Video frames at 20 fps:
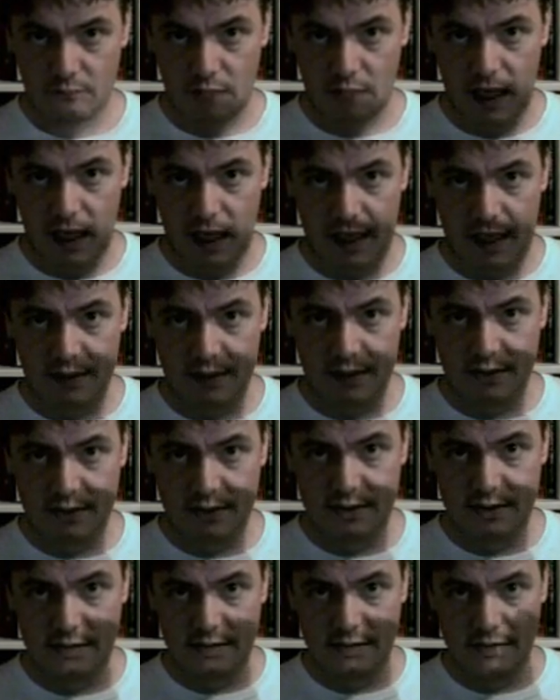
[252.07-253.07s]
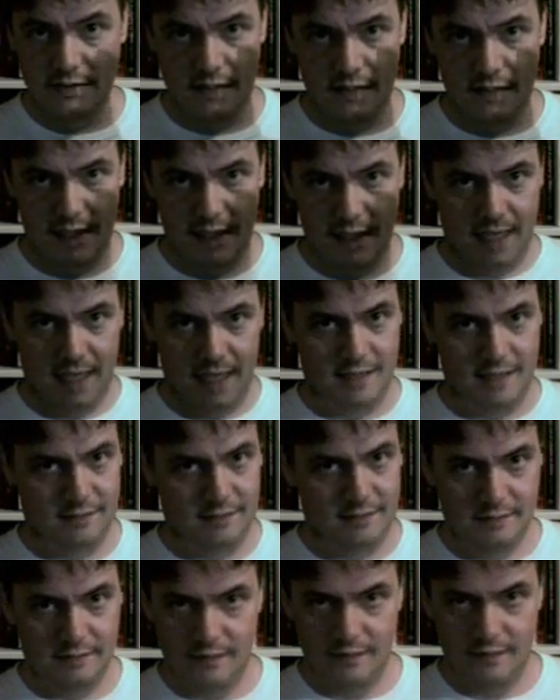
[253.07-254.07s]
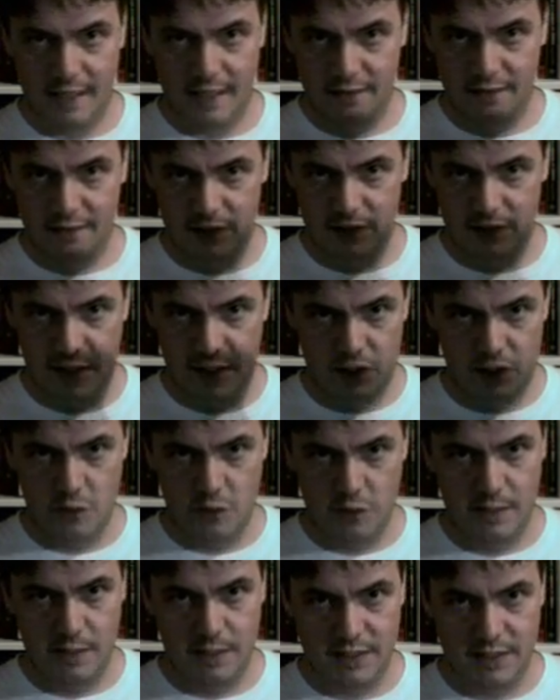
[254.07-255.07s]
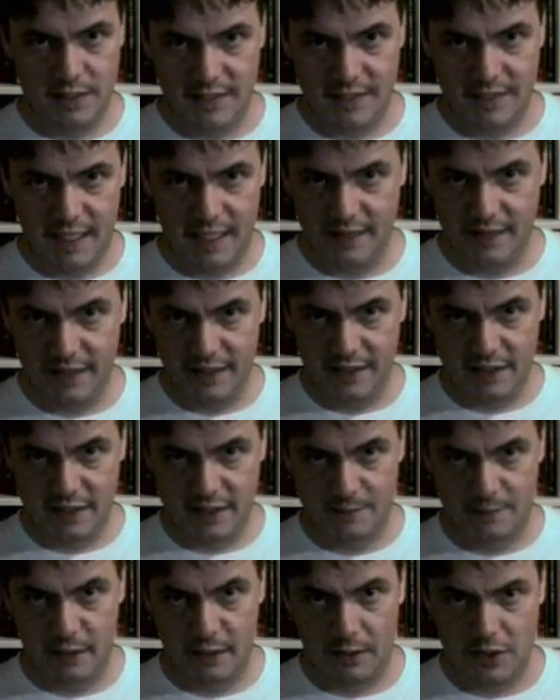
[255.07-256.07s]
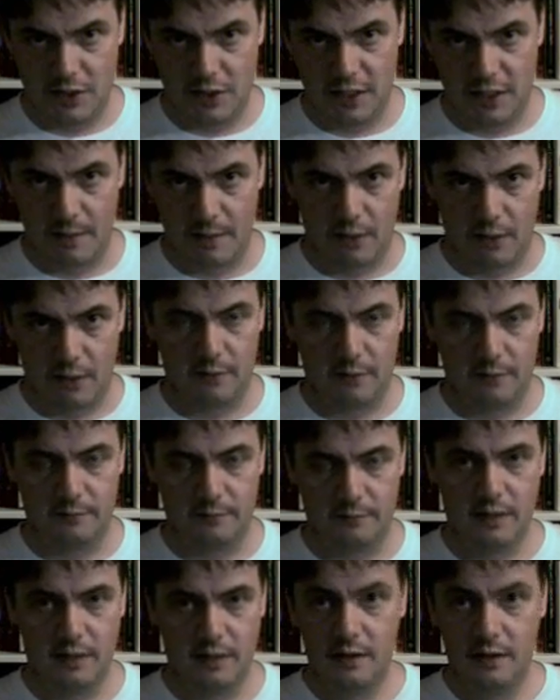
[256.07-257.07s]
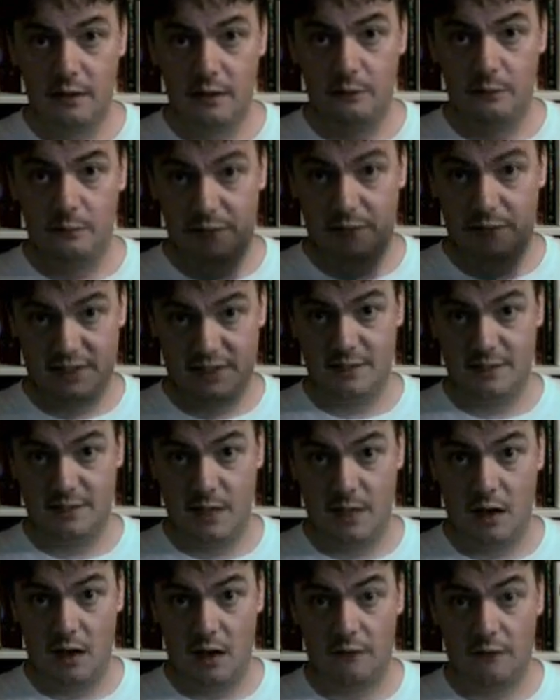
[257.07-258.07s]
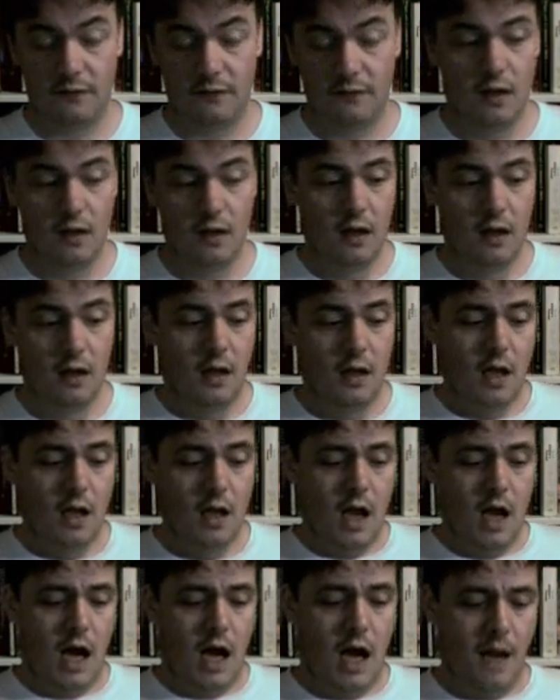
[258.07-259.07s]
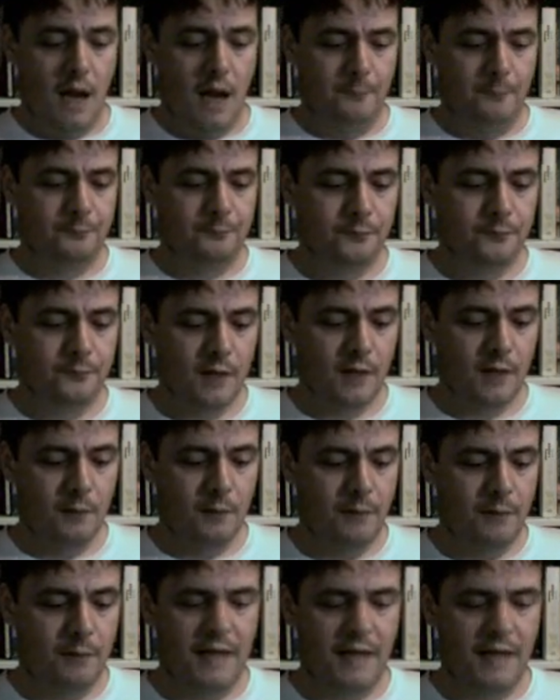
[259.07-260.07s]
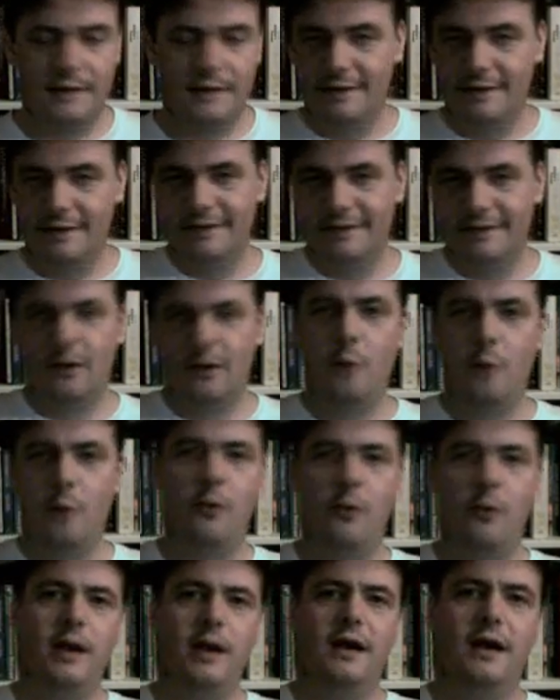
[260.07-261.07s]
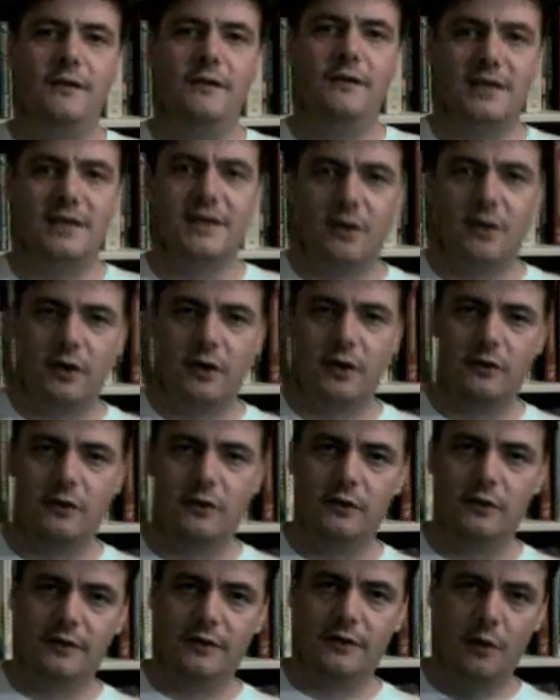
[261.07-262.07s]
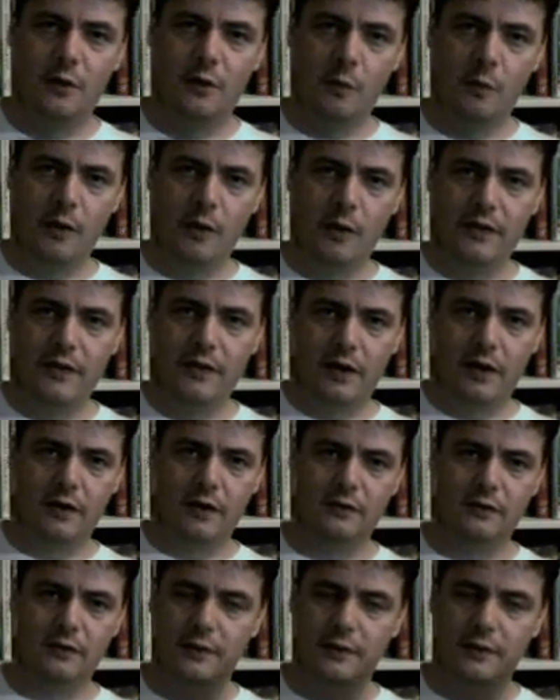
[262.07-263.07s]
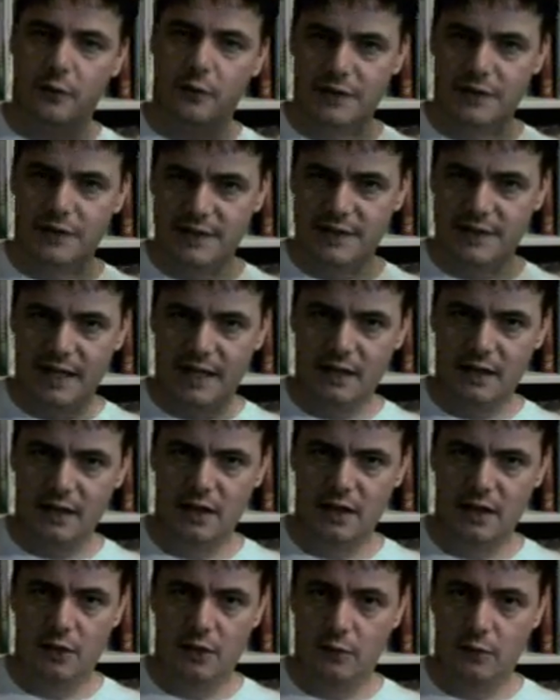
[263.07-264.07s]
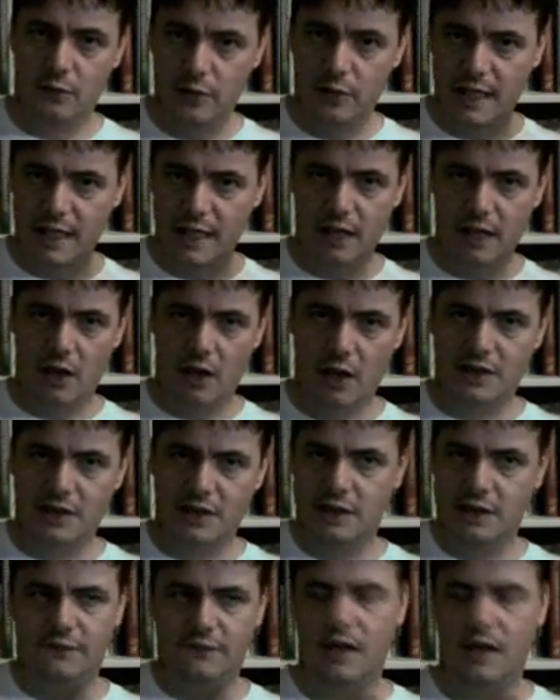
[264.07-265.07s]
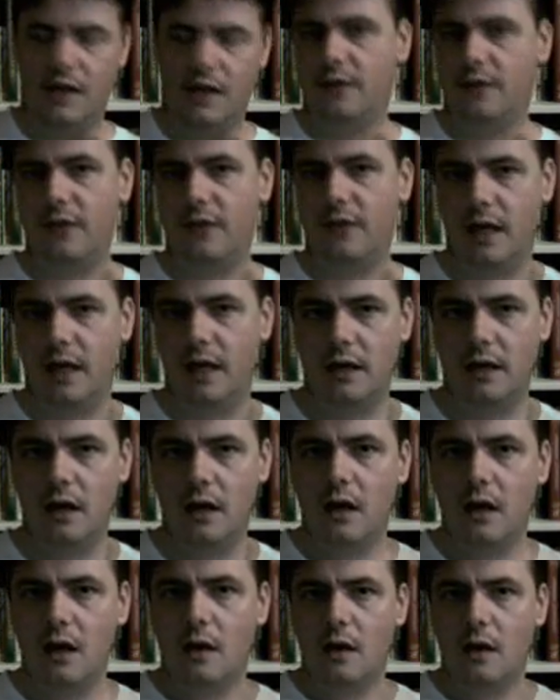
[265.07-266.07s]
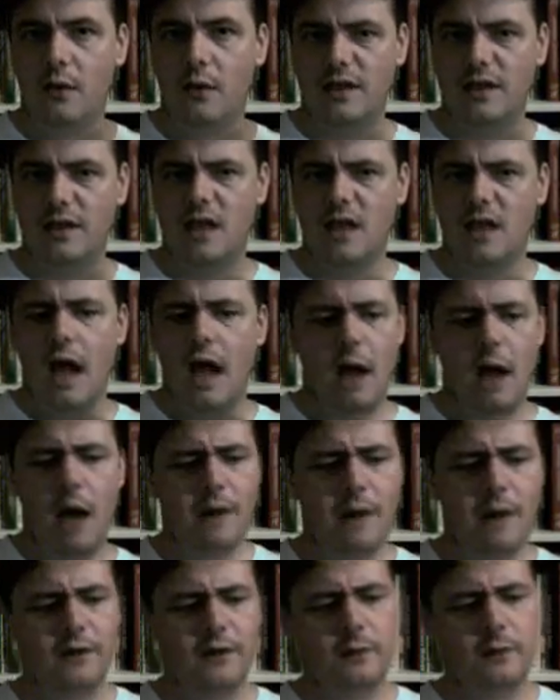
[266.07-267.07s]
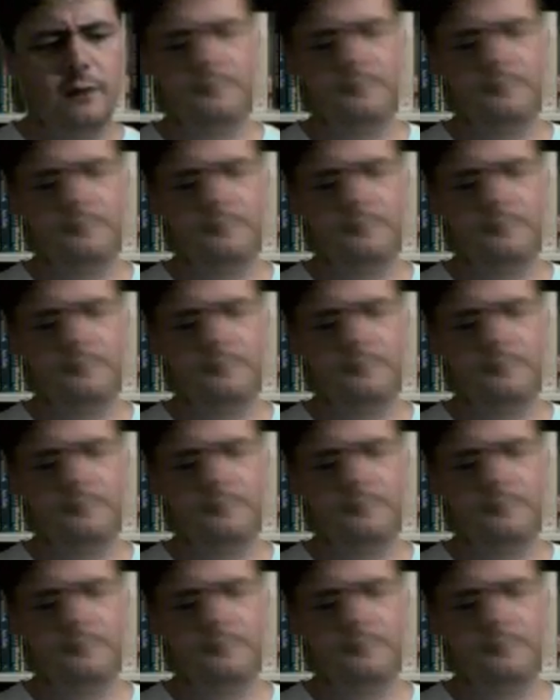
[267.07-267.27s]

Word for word: And again, that Ian Juby could say anything disparaging about him pisses me off. Um, but the whole point of this article, the whole point of the article, of course, is that you know Leakey lost his faith and this. However,